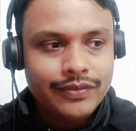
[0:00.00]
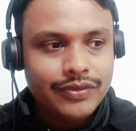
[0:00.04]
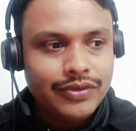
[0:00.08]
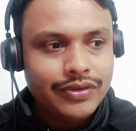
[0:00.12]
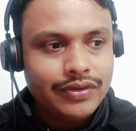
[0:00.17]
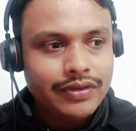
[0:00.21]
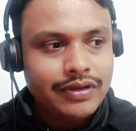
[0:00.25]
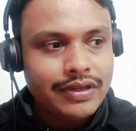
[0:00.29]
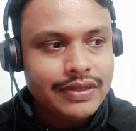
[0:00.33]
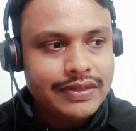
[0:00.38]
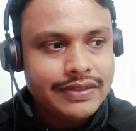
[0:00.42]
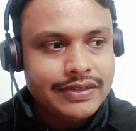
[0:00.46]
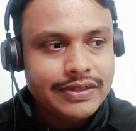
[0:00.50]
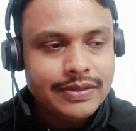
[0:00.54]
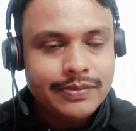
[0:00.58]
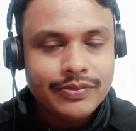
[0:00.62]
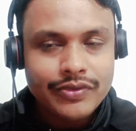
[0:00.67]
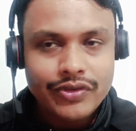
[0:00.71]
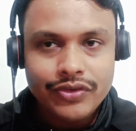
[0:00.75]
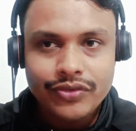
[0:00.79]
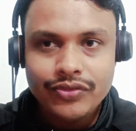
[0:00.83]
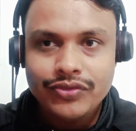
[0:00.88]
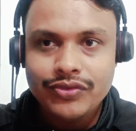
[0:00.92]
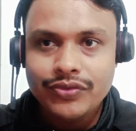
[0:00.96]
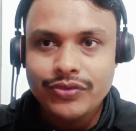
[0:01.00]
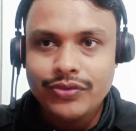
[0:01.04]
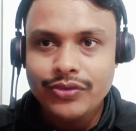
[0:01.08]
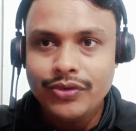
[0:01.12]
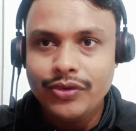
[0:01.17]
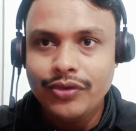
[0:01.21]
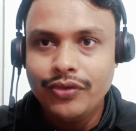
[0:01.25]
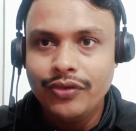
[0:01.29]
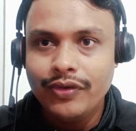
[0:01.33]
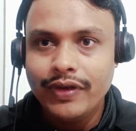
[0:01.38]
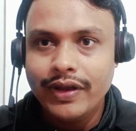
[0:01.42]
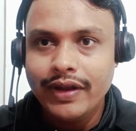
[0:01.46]
concept you should
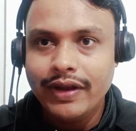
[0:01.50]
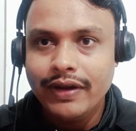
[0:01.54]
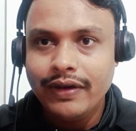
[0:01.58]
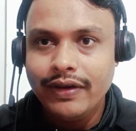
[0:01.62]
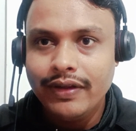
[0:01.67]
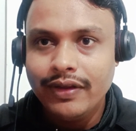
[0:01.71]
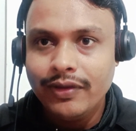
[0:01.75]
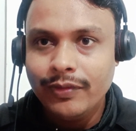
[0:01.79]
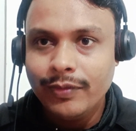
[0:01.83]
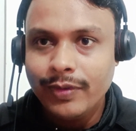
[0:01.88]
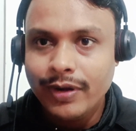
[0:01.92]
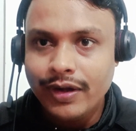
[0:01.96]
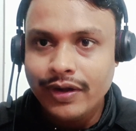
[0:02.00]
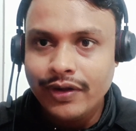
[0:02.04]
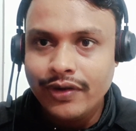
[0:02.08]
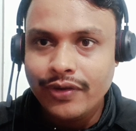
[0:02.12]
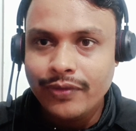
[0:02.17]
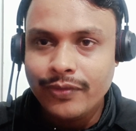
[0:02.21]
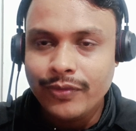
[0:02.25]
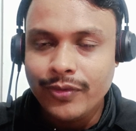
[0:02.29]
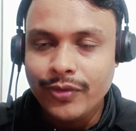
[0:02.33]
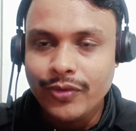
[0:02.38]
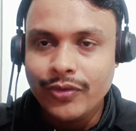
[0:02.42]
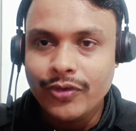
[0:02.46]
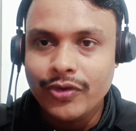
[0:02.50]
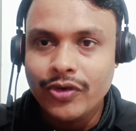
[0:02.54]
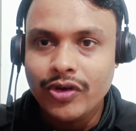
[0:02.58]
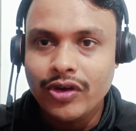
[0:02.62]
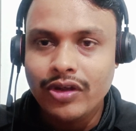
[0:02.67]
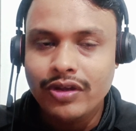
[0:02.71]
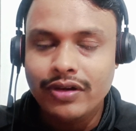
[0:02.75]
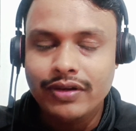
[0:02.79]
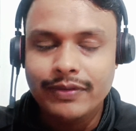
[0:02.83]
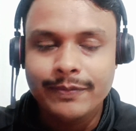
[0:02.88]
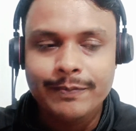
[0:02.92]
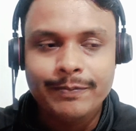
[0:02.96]
know, and every interviewer
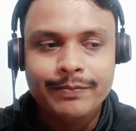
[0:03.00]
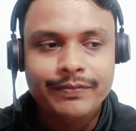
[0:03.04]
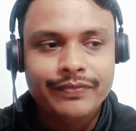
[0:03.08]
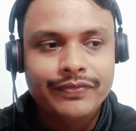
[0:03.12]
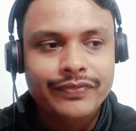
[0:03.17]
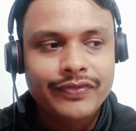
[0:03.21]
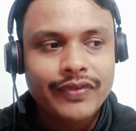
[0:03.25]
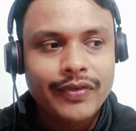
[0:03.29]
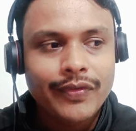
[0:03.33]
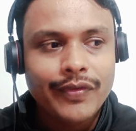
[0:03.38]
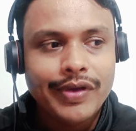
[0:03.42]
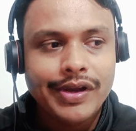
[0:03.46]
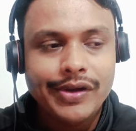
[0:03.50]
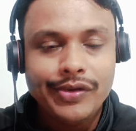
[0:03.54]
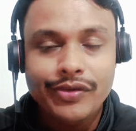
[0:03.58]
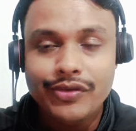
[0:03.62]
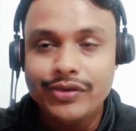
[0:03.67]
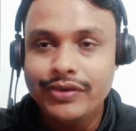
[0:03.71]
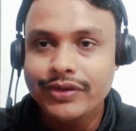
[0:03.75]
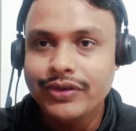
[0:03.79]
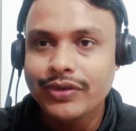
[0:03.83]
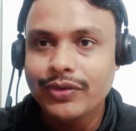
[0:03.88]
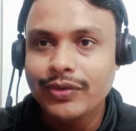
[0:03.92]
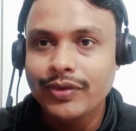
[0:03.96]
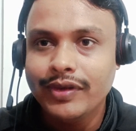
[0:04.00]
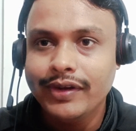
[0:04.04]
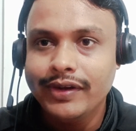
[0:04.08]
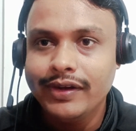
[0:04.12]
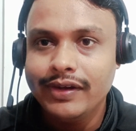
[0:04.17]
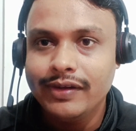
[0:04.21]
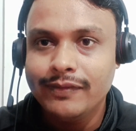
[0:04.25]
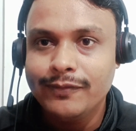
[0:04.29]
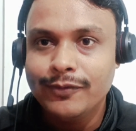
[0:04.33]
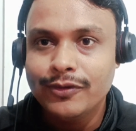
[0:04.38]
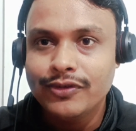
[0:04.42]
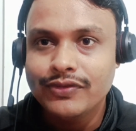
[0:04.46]
or while doing your
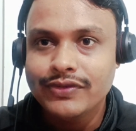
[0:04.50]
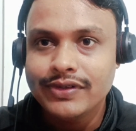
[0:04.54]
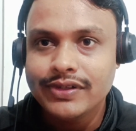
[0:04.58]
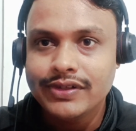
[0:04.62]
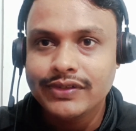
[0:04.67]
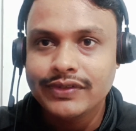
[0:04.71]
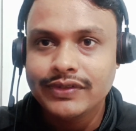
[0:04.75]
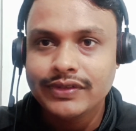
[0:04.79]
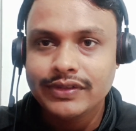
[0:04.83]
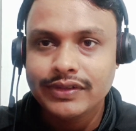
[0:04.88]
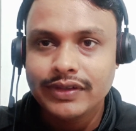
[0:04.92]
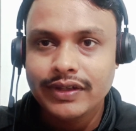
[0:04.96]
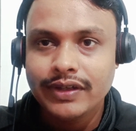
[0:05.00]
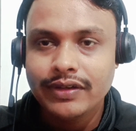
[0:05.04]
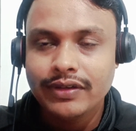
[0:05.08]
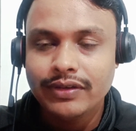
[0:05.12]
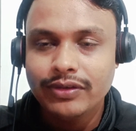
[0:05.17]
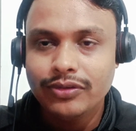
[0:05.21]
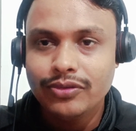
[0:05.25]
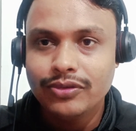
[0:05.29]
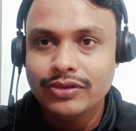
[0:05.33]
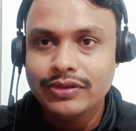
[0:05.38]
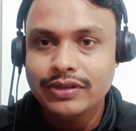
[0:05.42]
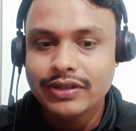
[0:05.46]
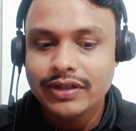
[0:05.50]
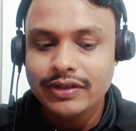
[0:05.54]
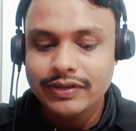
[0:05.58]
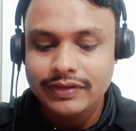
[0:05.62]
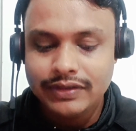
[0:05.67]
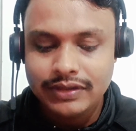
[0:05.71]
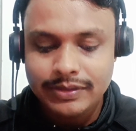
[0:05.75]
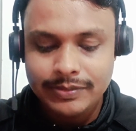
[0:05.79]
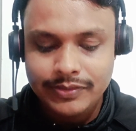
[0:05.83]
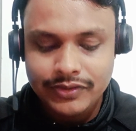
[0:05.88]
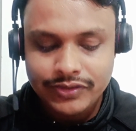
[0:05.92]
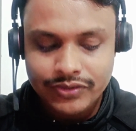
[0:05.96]
real projects, those
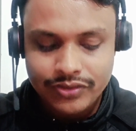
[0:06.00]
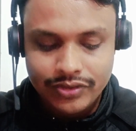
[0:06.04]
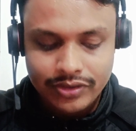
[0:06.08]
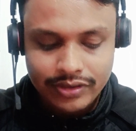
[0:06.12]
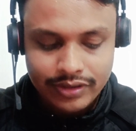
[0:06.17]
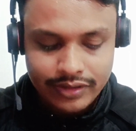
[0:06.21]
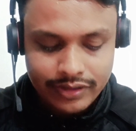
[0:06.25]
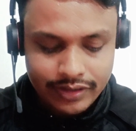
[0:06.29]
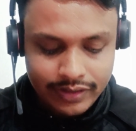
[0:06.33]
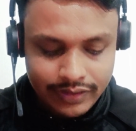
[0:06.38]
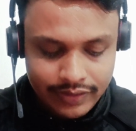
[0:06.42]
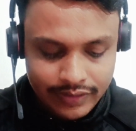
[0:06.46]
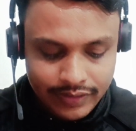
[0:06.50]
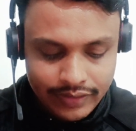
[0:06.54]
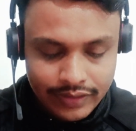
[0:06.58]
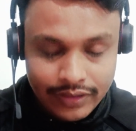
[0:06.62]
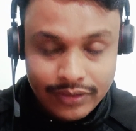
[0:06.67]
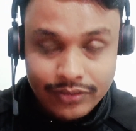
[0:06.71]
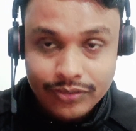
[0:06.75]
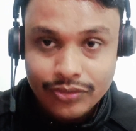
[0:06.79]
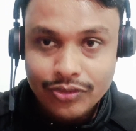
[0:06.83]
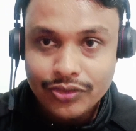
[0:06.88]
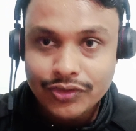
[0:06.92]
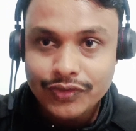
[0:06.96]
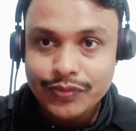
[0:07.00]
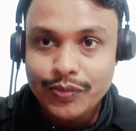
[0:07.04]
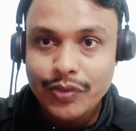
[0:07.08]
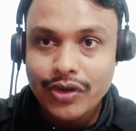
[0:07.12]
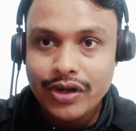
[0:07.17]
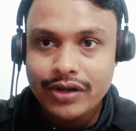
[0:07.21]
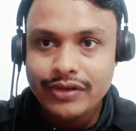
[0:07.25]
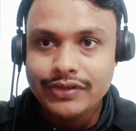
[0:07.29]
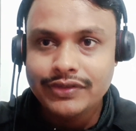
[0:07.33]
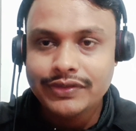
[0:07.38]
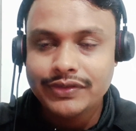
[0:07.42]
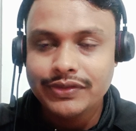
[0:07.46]
concepts or those
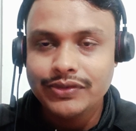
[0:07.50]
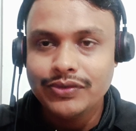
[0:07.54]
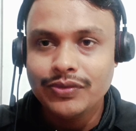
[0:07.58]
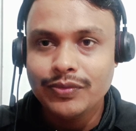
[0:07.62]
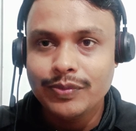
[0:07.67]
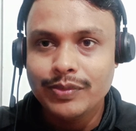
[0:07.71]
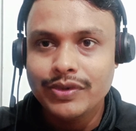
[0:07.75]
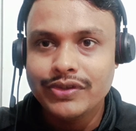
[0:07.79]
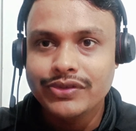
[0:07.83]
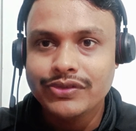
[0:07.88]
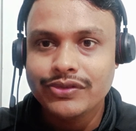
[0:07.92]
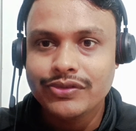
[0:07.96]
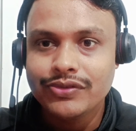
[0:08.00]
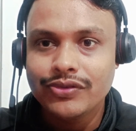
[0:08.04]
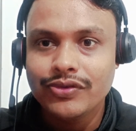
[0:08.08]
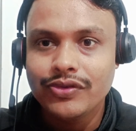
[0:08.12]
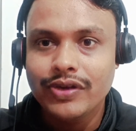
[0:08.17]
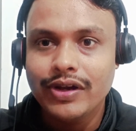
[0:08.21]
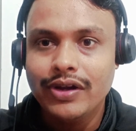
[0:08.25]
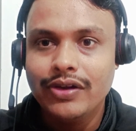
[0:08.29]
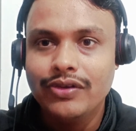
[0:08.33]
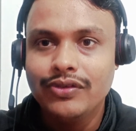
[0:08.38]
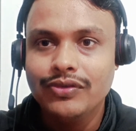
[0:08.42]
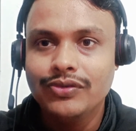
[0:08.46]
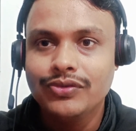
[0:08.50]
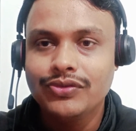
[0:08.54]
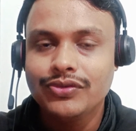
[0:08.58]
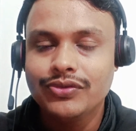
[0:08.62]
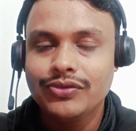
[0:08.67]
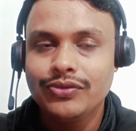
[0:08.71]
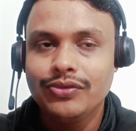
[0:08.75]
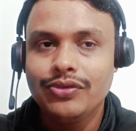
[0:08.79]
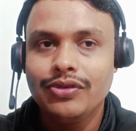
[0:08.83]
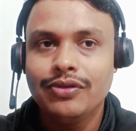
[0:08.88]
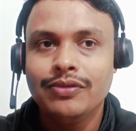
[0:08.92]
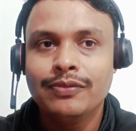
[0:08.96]
parts you must know and you
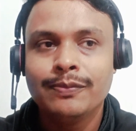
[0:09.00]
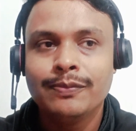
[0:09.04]
should do.